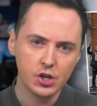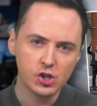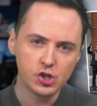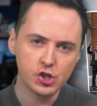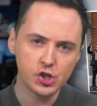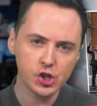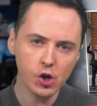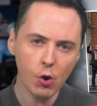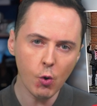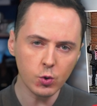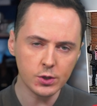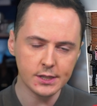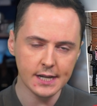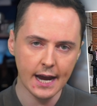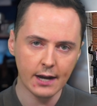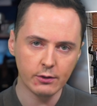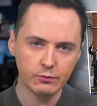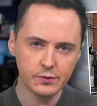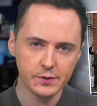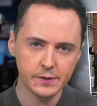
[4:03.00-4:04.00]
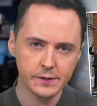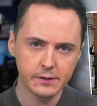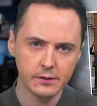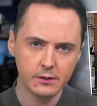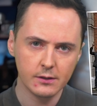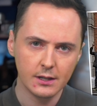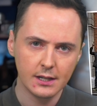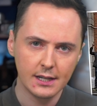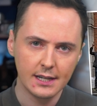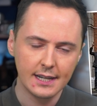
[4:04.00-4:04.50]
showdowns.
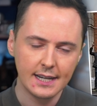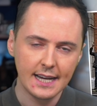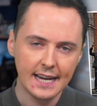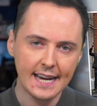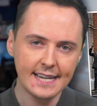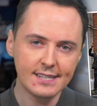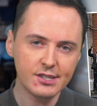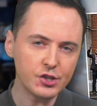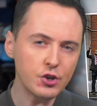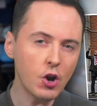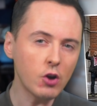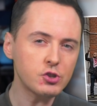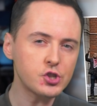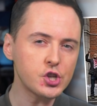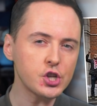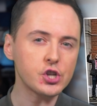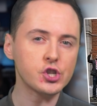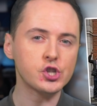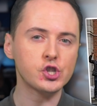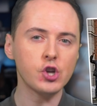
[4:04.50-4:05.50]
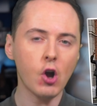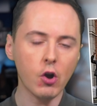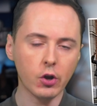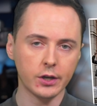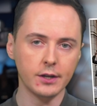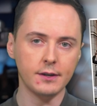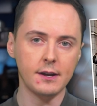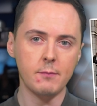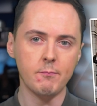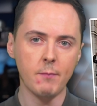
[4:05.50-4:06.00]
It's not just
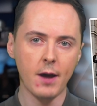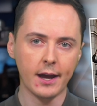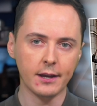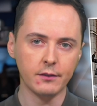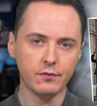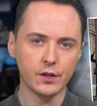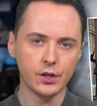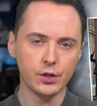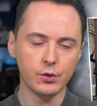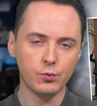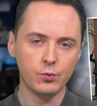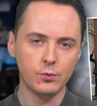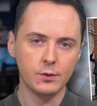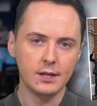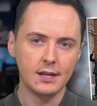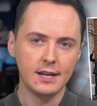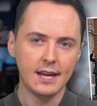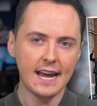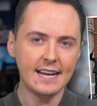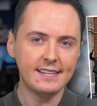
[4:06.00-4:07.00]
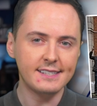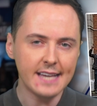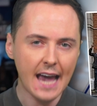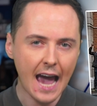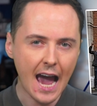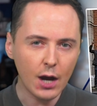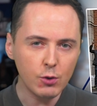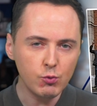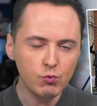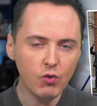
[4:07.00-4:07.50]
shocking in my view, it's
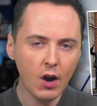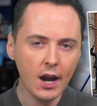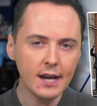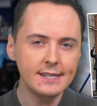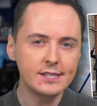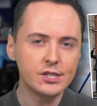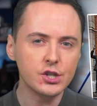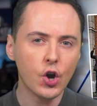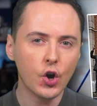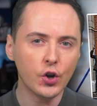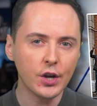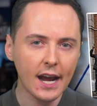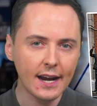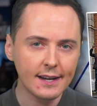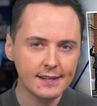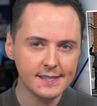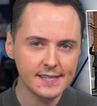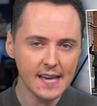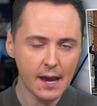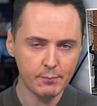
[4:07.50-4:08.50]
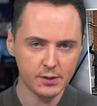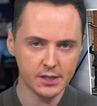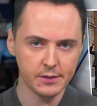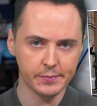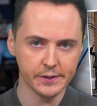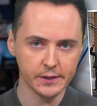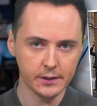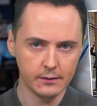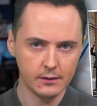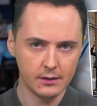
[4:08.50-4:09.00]
outright
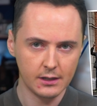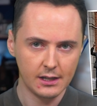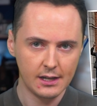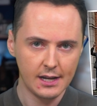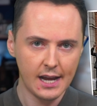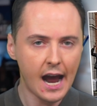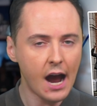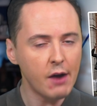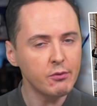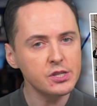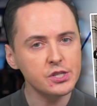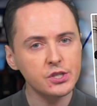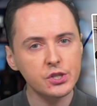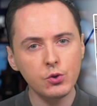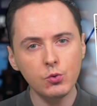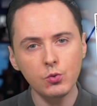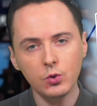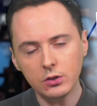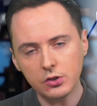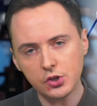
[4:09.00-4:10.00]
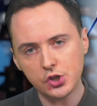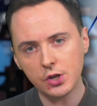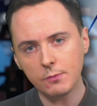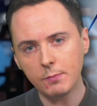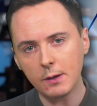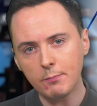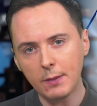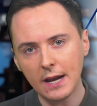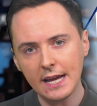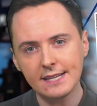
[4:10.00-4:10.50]
unacceptable. Our schools should
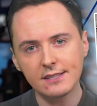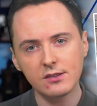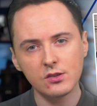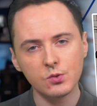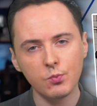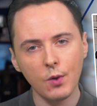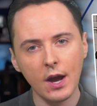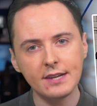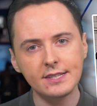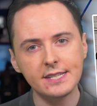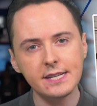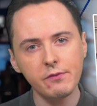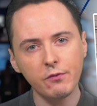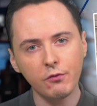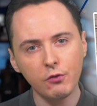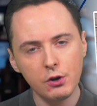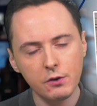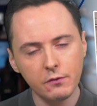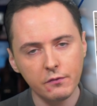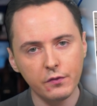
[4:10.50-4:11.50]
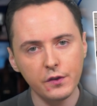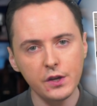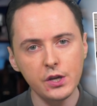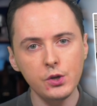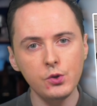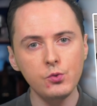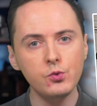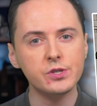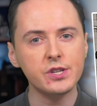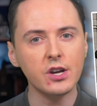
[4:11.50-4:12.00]
be places where different
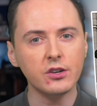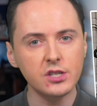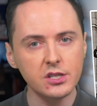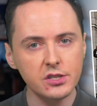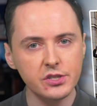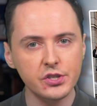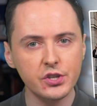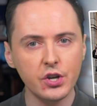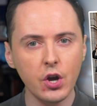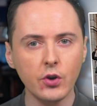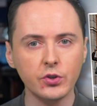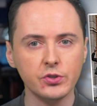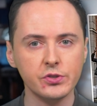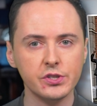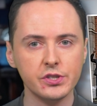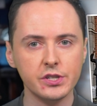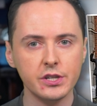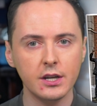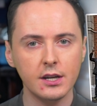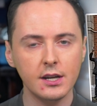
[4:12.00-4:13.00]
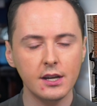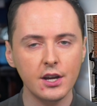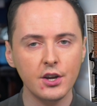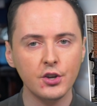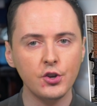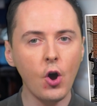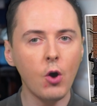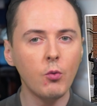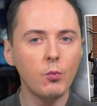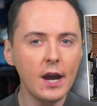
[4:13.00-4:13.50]
views are discussed,
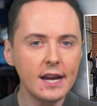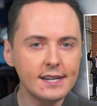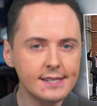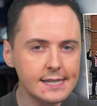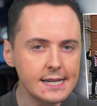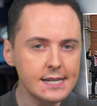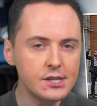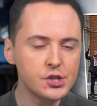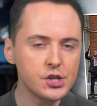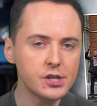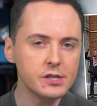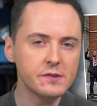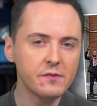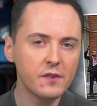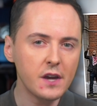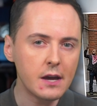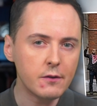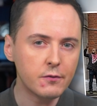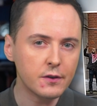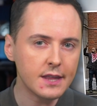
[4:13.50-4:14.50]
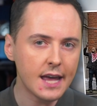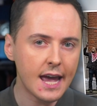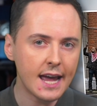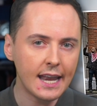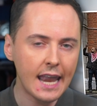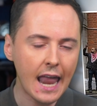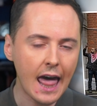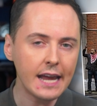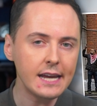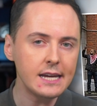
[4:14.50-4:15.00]
not where teachers fear for their
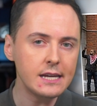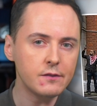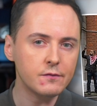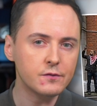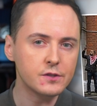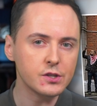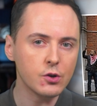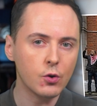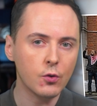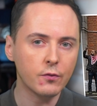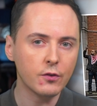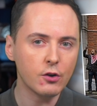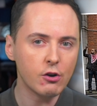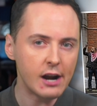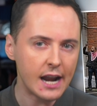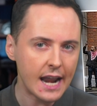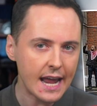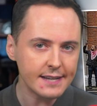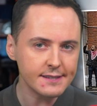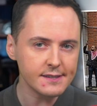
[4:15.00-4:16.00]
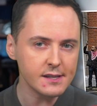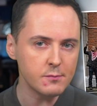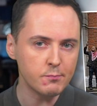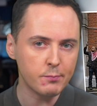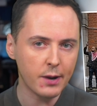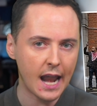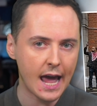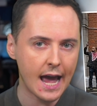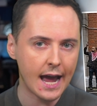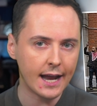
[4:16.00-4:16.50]
lives over a lesson
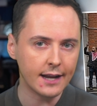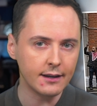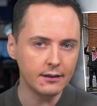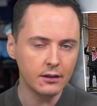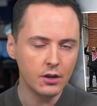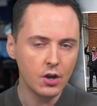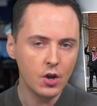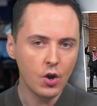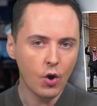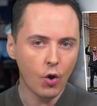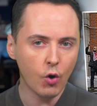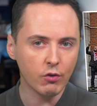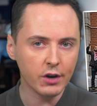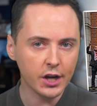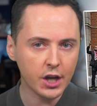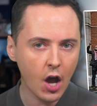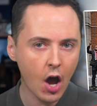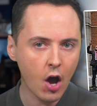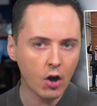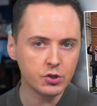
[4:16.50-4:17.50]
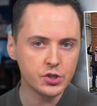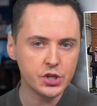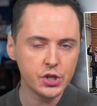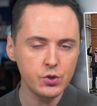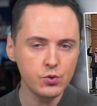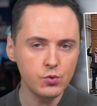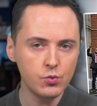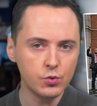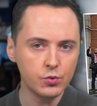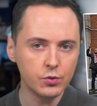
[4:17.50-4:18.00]
plan or a
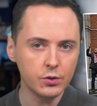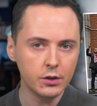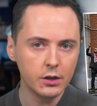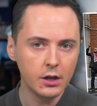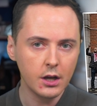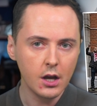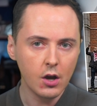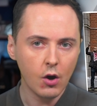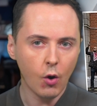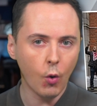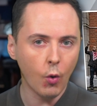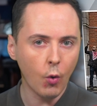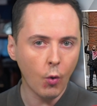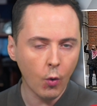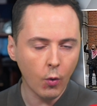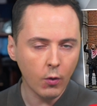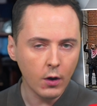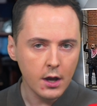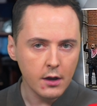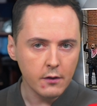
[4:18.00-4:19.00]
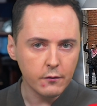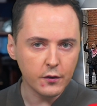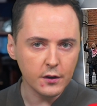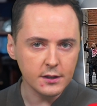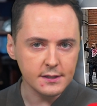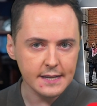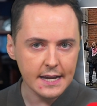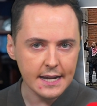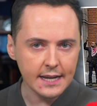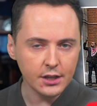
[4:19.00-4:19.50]
cartoon, or for
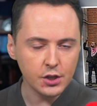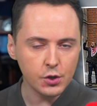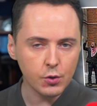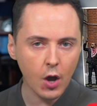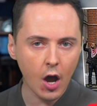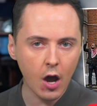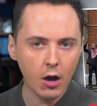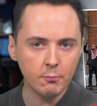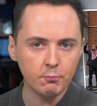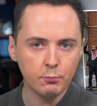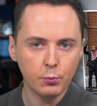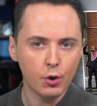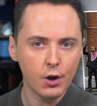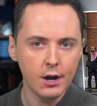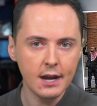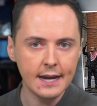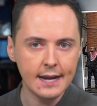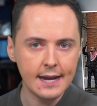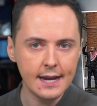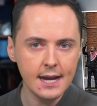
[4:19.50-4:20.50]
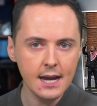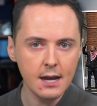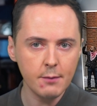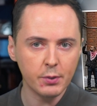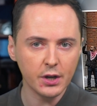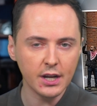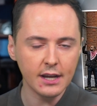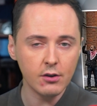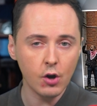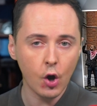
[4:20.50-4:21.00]
saying you can't pray here
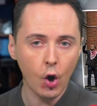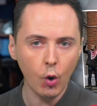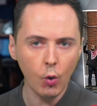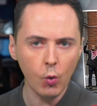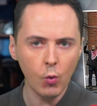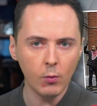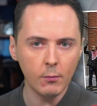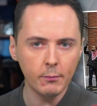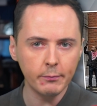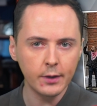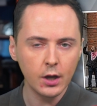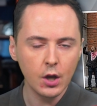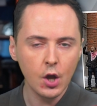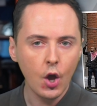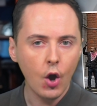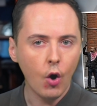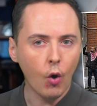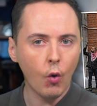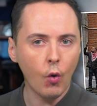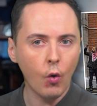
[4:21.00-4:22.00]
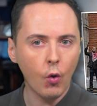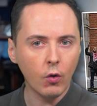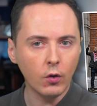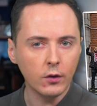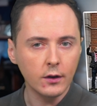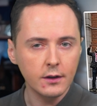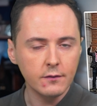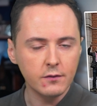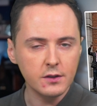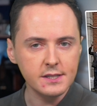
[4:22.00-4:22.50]
but at home, or
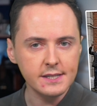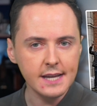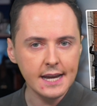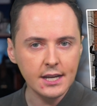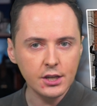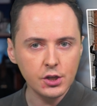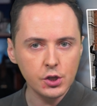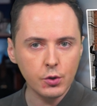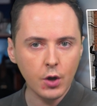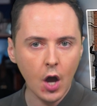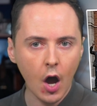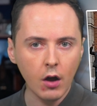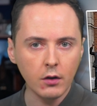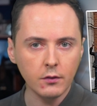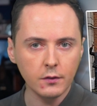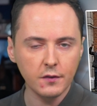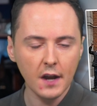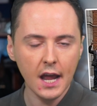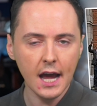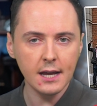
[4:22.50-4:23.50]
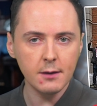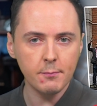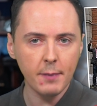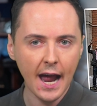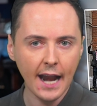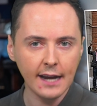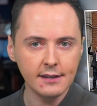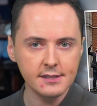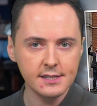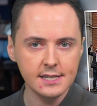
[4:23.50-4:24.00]
for saying you can't fly a
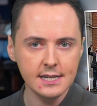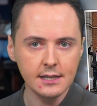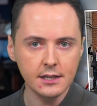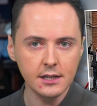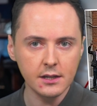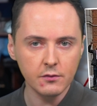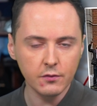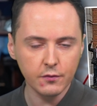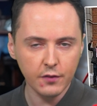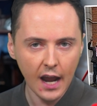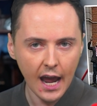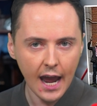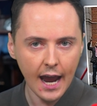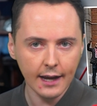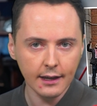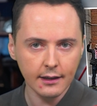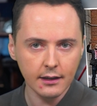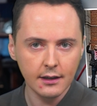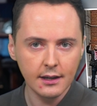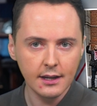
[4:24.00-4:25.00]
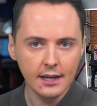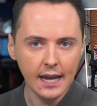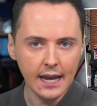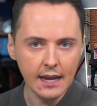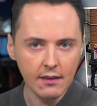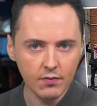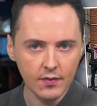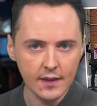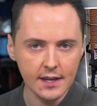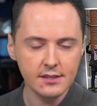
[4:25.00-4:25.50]
Palestinian flag
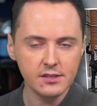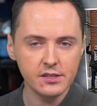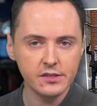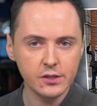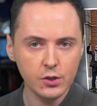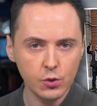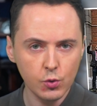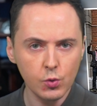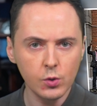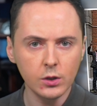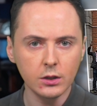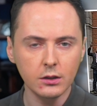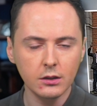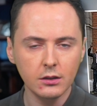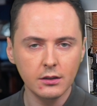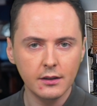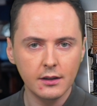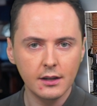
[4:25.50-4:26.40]
in this school.